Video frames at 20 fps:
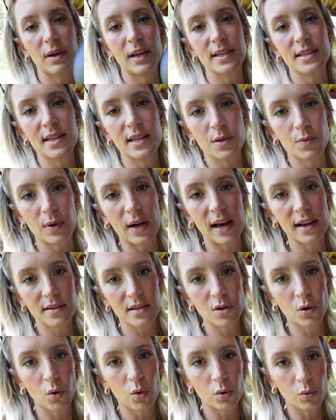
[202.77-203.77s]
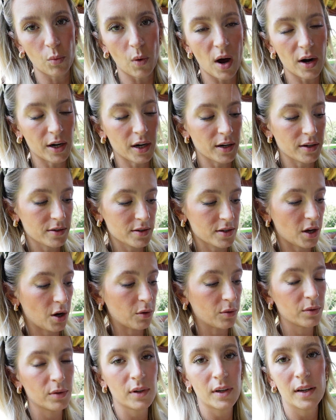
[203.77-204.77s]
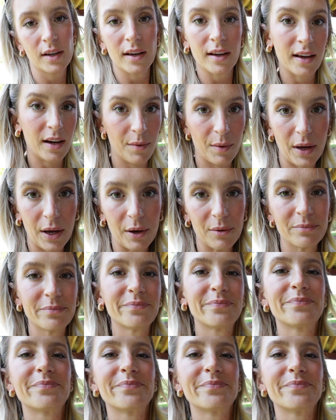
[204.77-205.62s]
because this one has to hold water. So here we go.